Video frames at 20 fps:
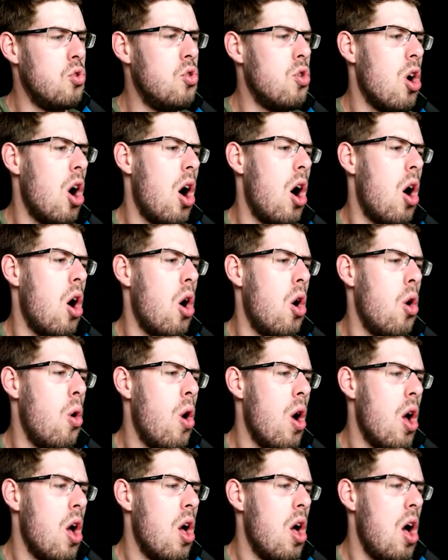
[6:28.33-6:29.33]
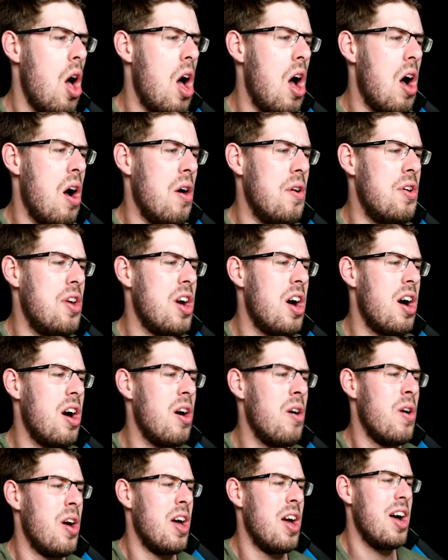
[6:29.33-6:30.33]
No. Oh,
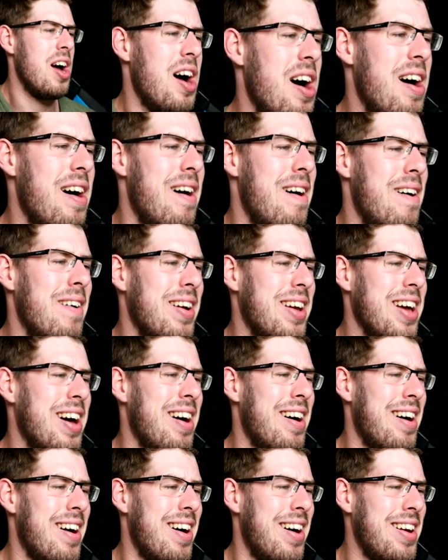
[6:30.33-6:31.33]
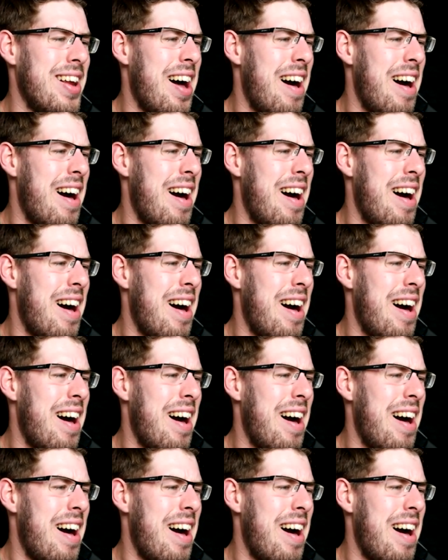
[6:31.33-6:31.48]
no. Oh god!